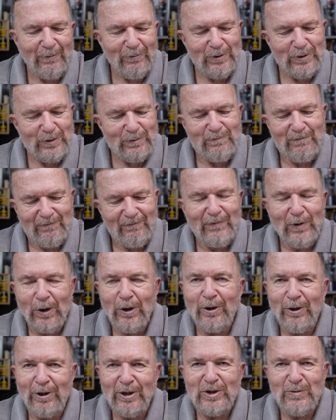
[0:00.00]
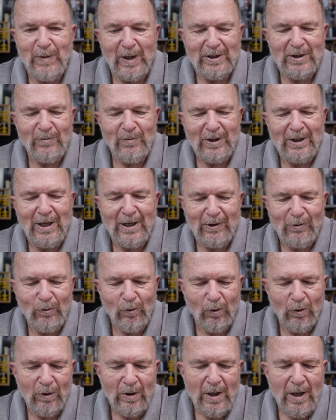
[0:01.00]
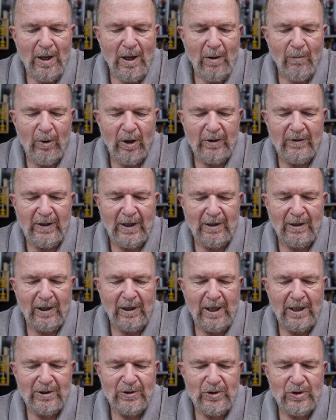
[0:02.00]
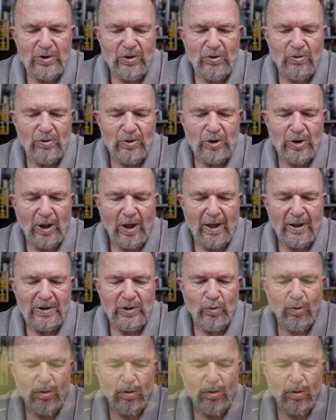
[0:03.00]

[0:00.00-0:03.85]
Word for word: was very unexpected, but kind of cool. But then the next two shots